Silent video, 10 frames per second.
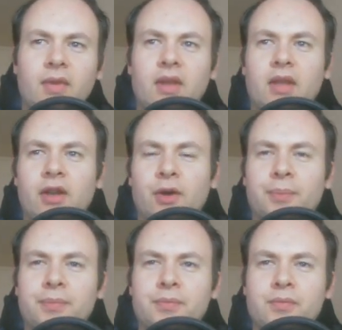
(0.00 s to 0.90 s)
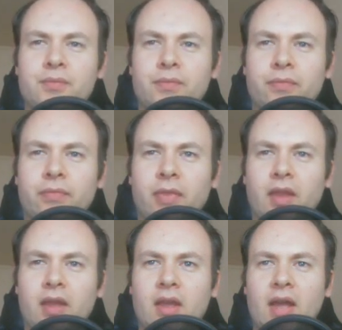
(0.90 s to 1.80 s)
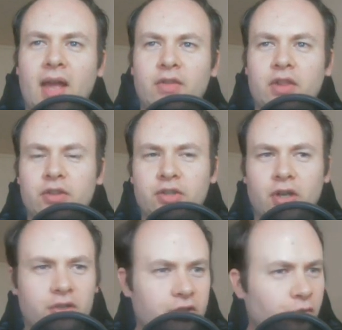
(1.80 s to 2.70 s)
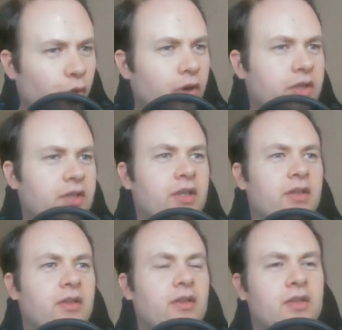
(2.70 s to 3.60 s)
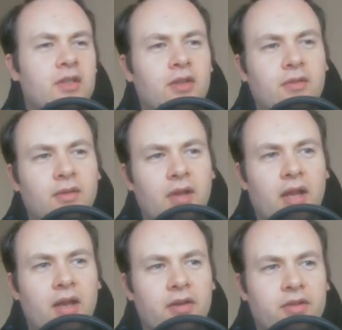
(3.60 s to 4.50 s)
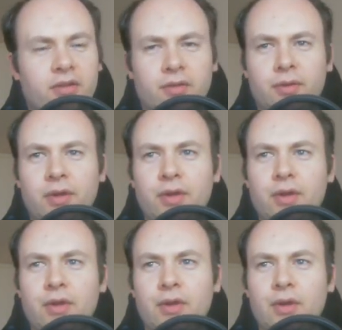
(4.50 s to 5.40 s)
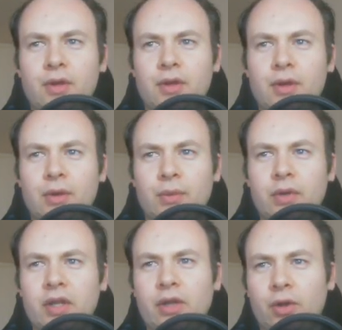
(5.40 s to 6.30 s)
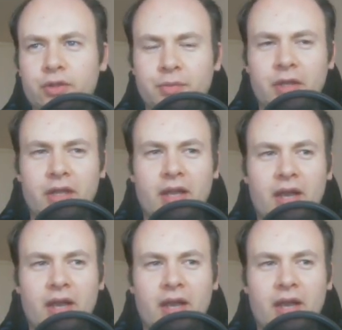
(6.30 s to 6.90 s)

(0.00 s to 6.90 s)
you know, having the judges appointed and really ultimately